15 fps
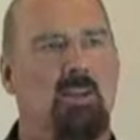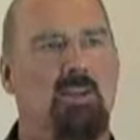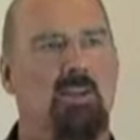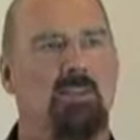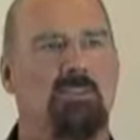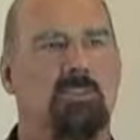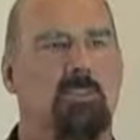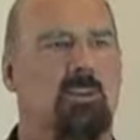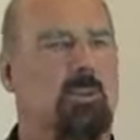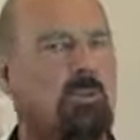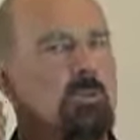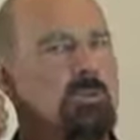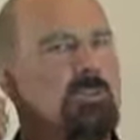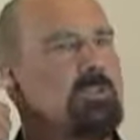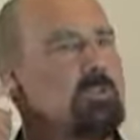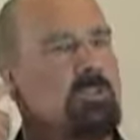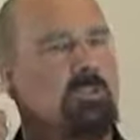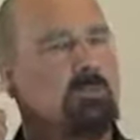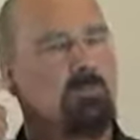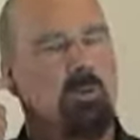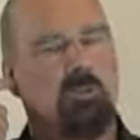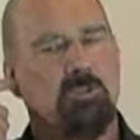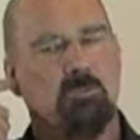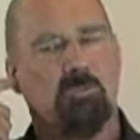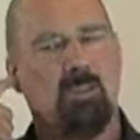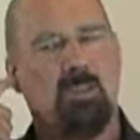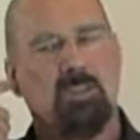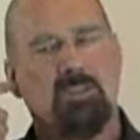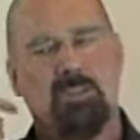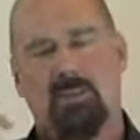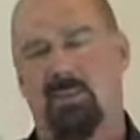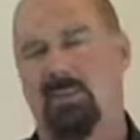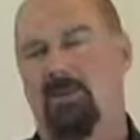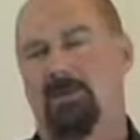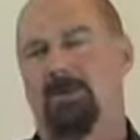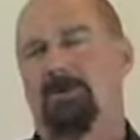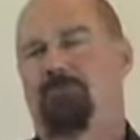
There's no such possibility in